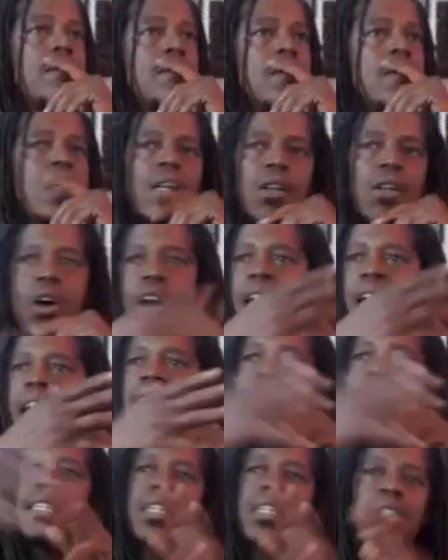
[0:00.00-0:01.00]
Go ahead
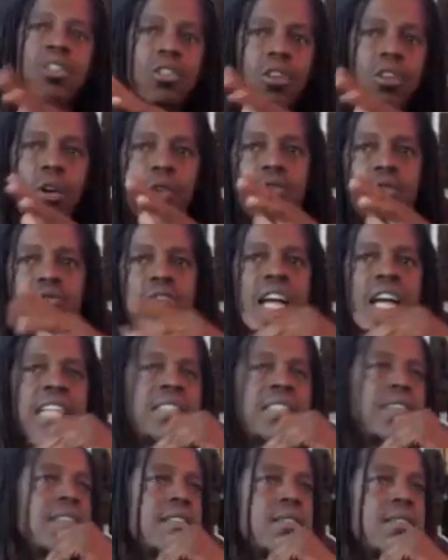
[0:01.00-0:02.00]
to those racist
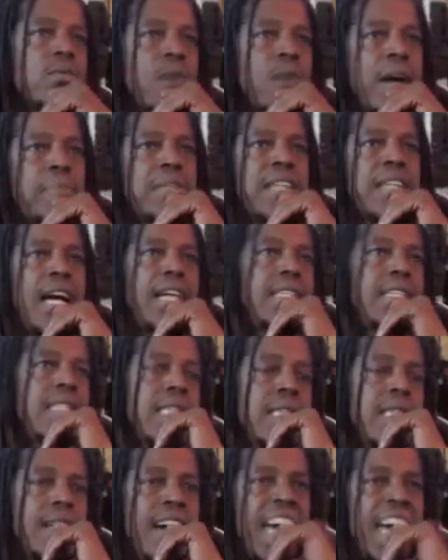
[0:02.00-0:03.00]
websites
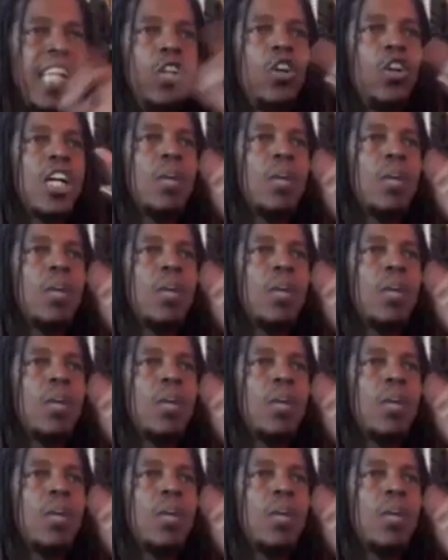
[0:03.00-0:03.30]
and look at what they